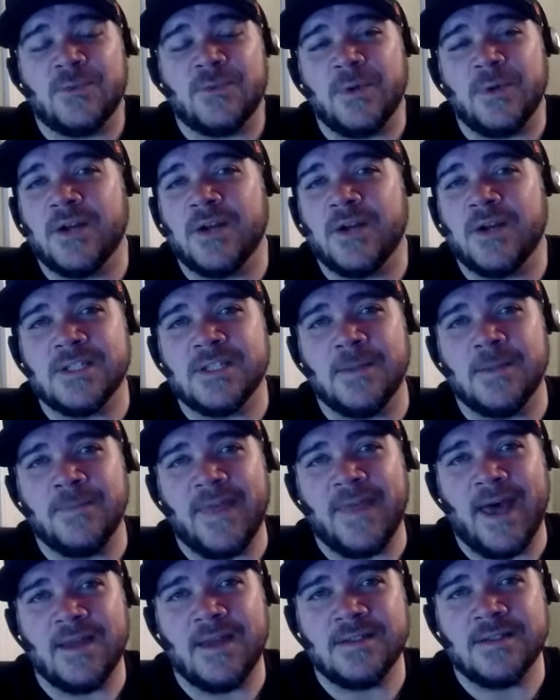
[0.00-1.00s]
300 some
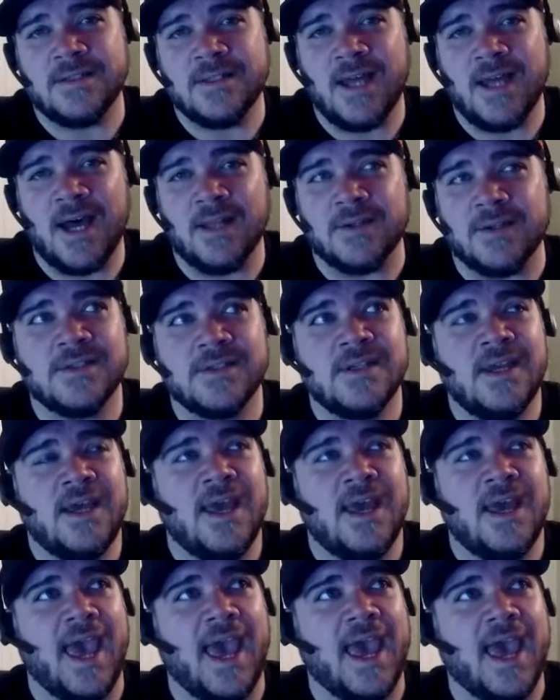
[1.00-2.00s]
thousand dollars.
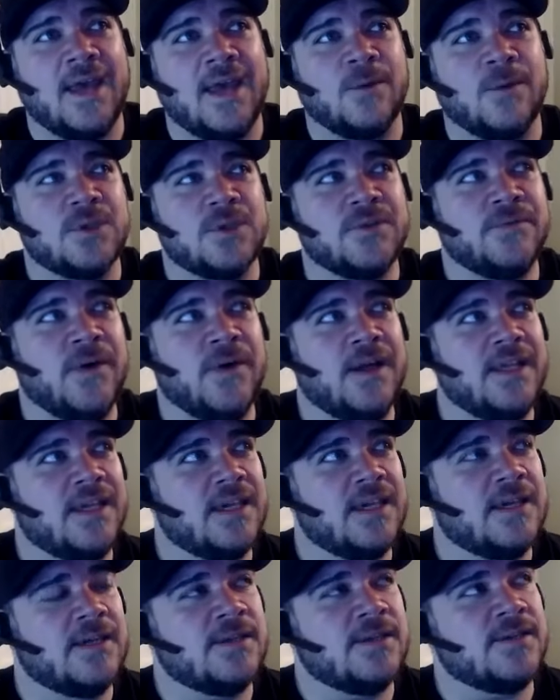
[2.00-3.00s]
And what's funny
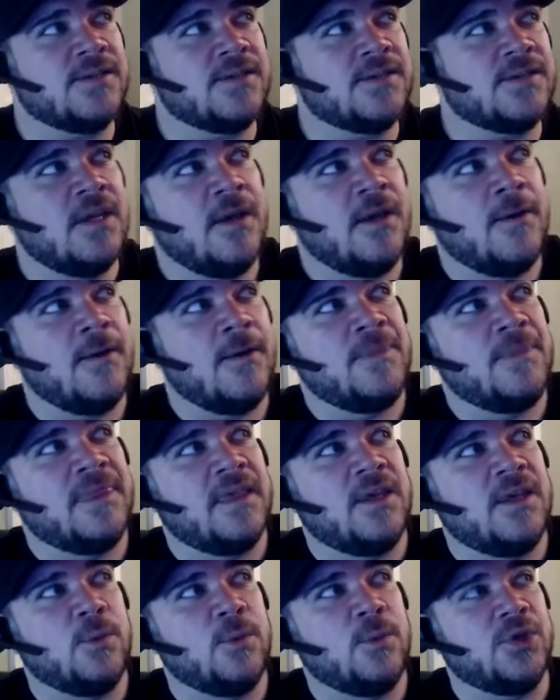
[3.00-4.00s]
is
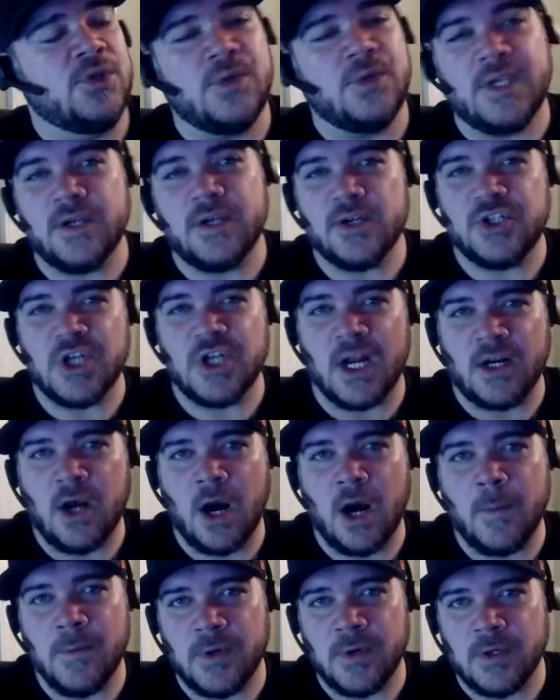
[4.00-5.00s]
when you hear John
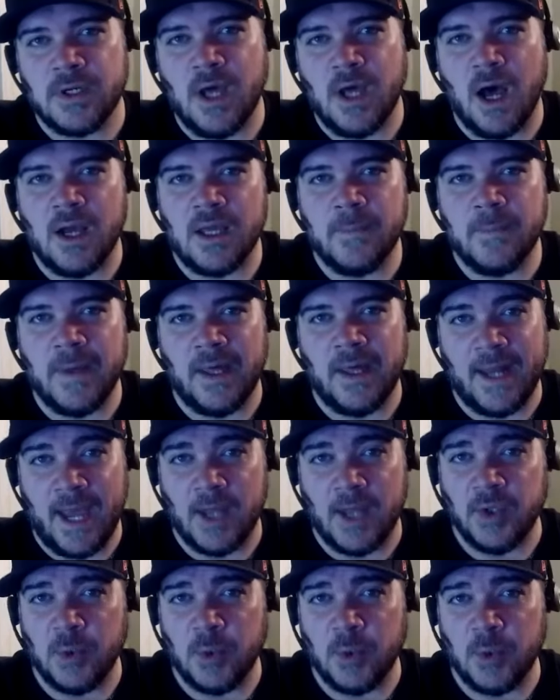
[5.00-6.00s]
Carpenter talk about
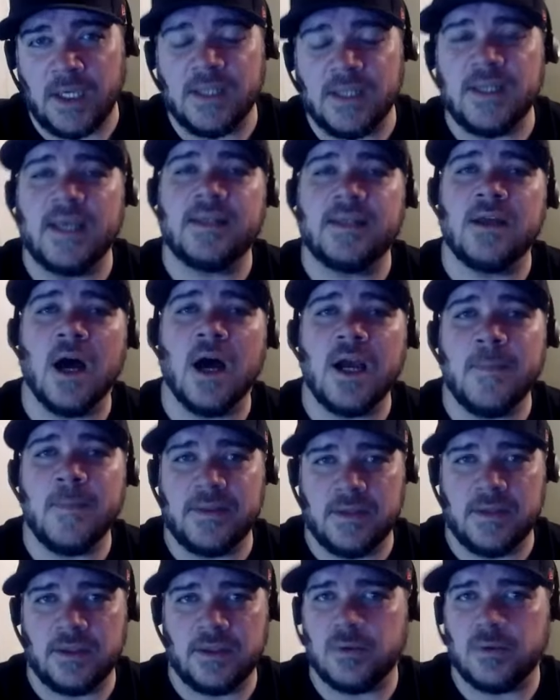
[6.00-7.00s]
Halloween, they talk
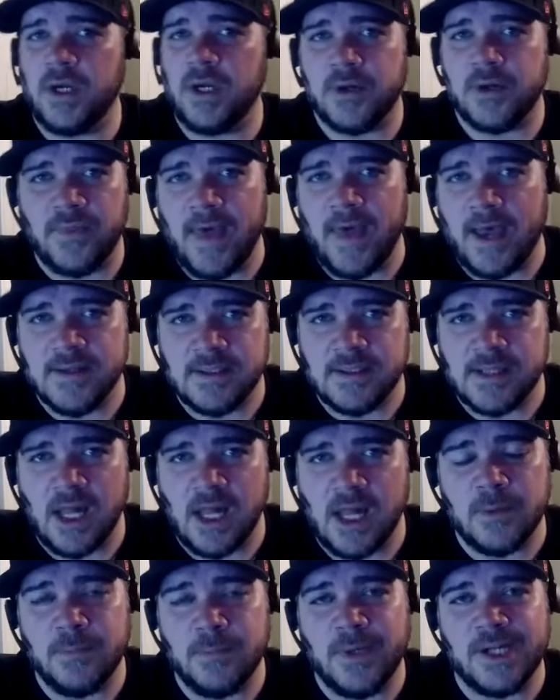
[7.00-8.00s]
about the
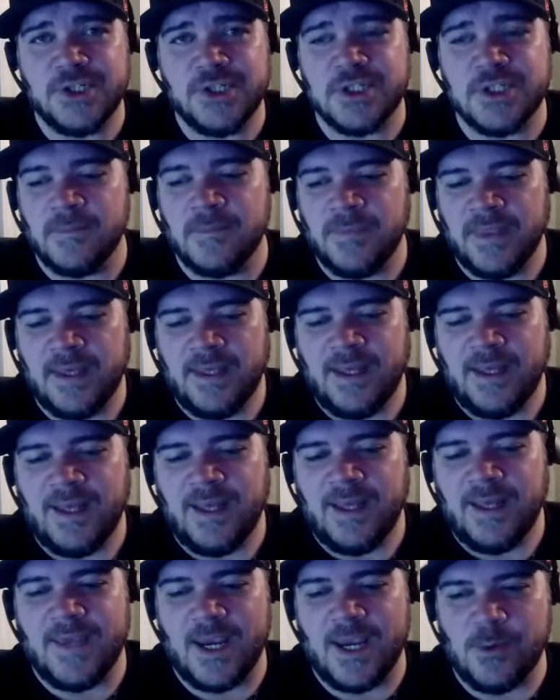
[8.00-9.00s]
$300,000 budget.
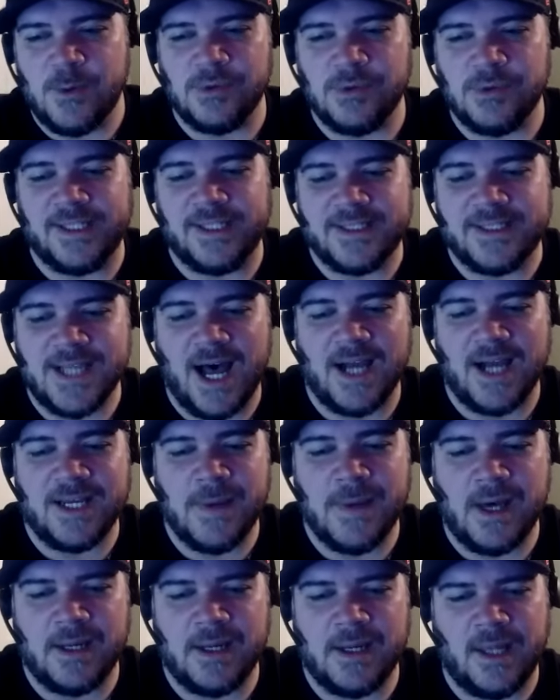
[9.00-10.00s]
They really talk
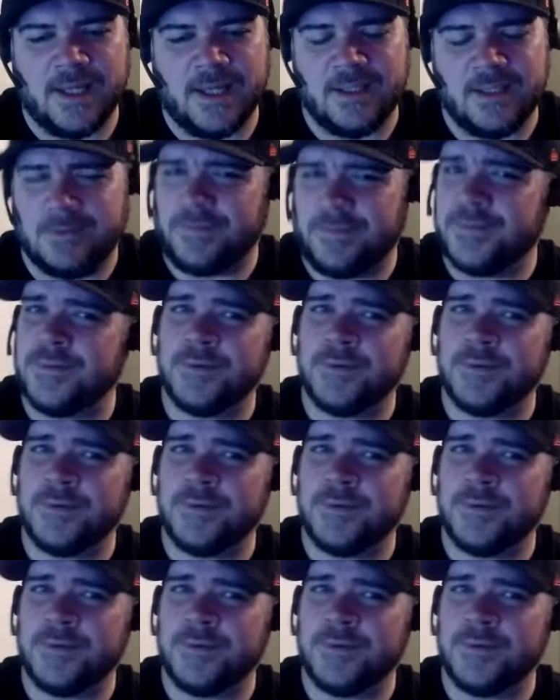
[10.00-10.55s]
about it like if